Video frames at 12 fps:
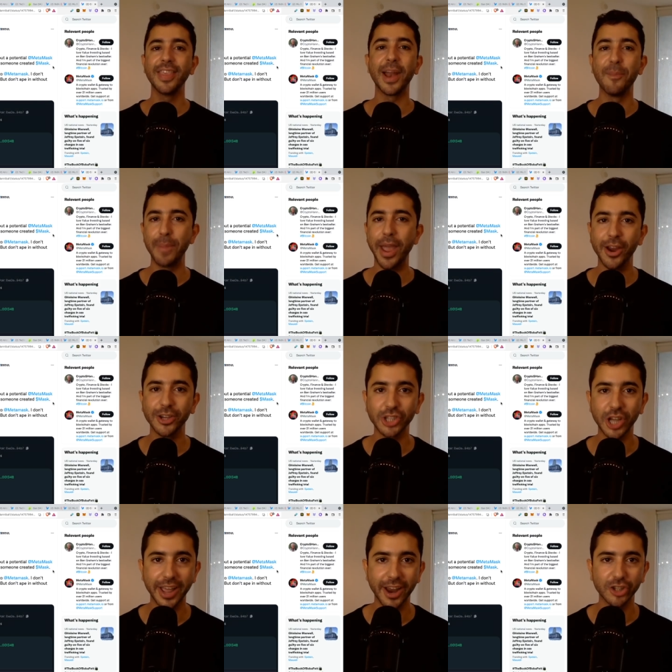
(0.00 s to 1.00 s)
that I'm bearish
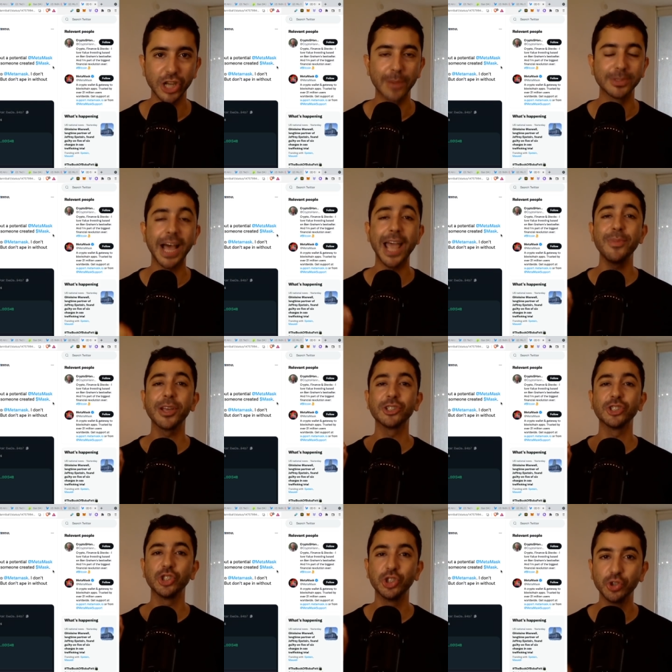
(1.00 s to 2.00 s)
on airdrops. I am
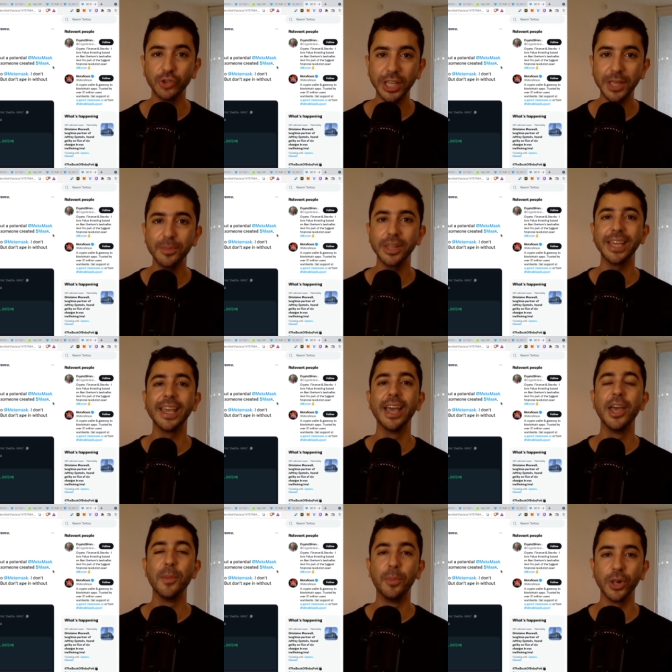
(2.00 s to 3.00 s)
extremely
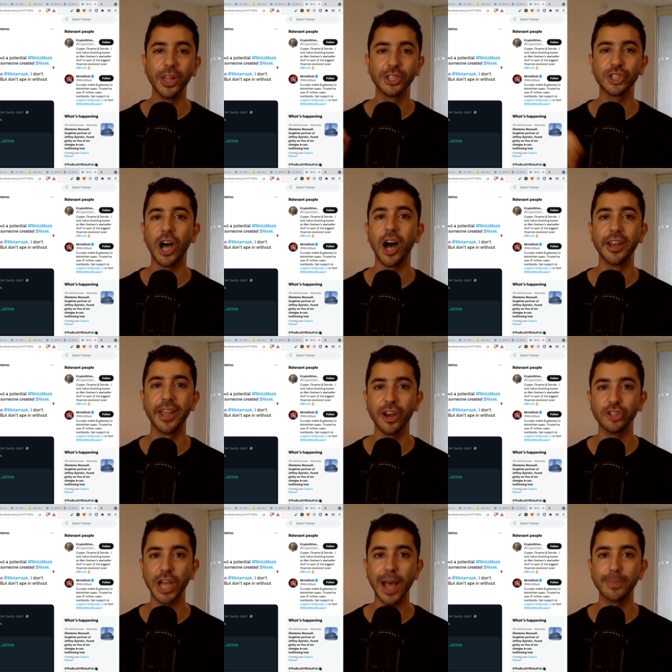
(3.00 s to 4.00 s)
bullish on
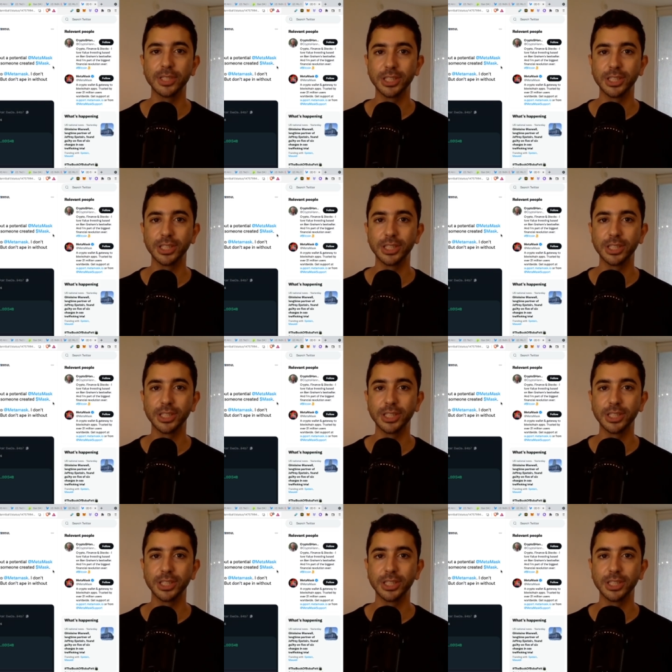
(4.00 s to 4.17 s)
airdrops,